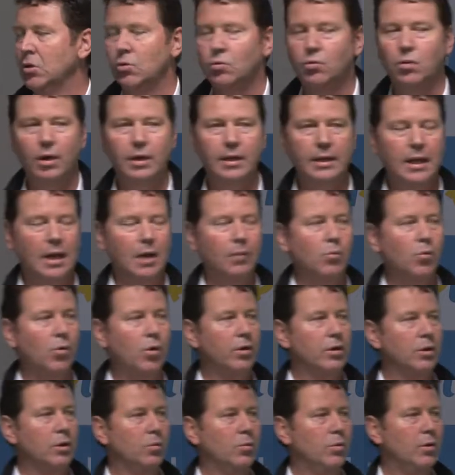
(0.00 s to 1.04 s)
Right now I'm
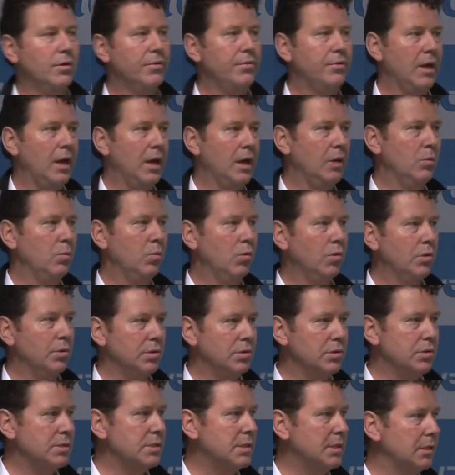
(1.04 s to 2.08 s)
working with a water
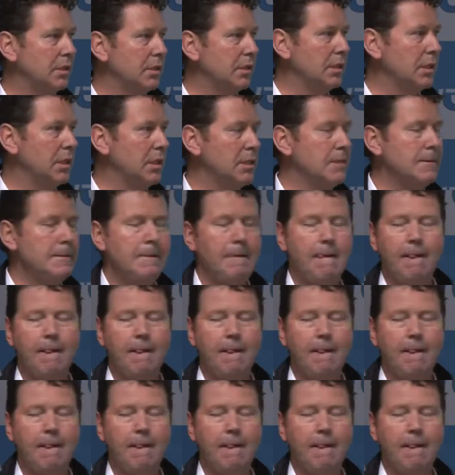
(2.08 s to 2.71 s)
utility.